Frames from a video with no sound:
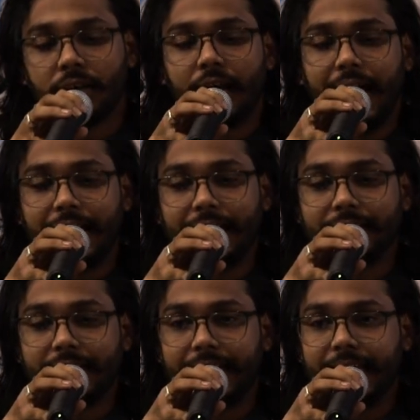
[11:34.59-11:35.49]
and
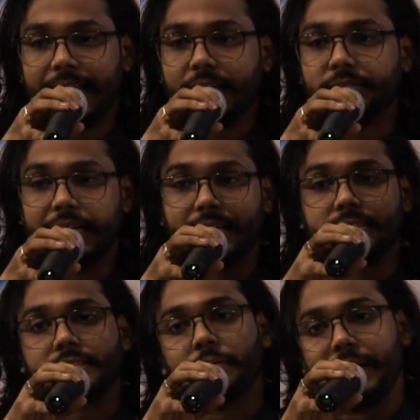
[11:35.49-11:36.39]
let's say if there is
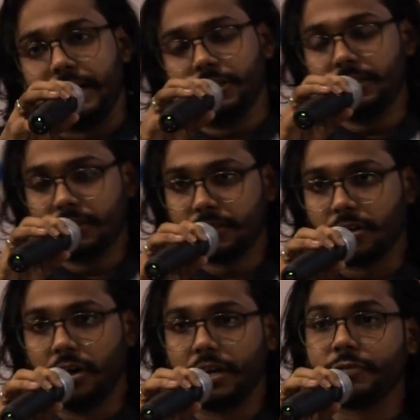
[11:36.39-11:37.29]
some error,
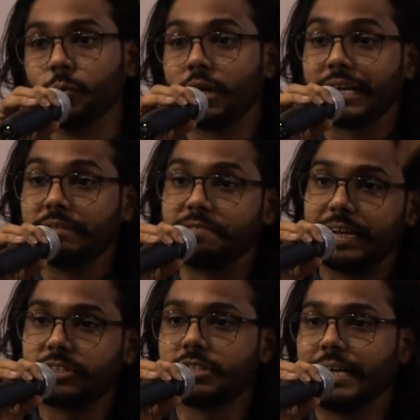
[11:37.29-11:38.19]
or if you want to
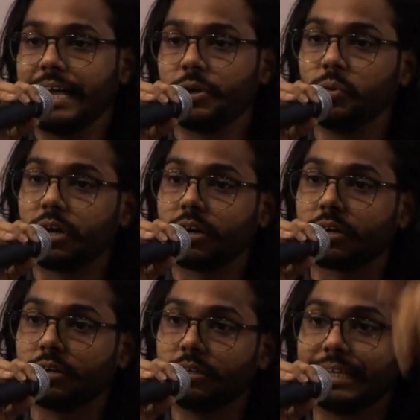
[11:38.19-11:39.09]
refresh the DAG, you want to
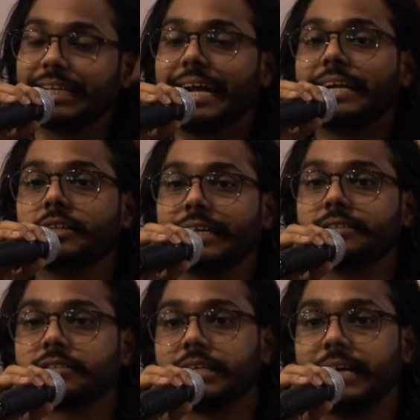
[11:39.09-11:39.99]
rewrite the
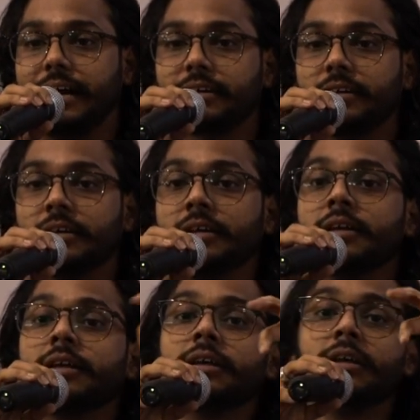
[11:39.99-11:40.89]
existing DAG,
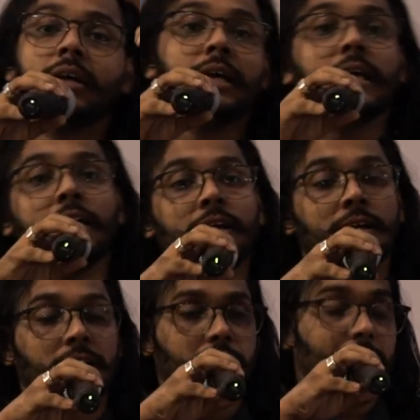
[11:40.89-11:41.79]

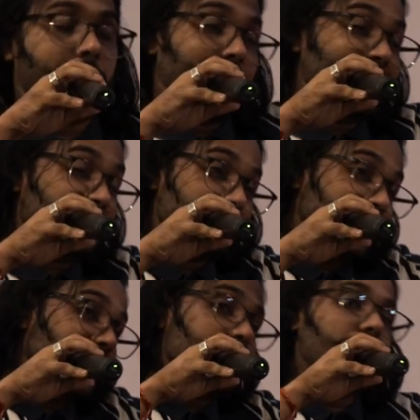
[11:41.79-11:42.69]

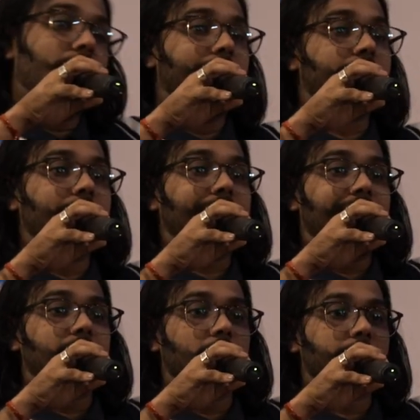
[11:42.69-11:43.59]
it will
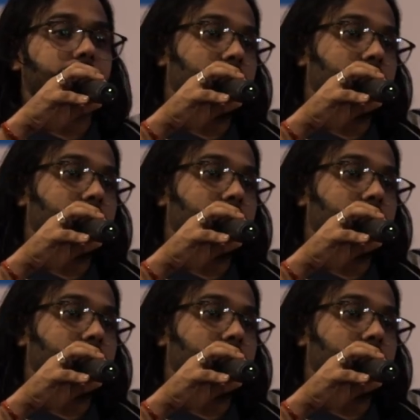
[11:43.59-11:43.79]
kind of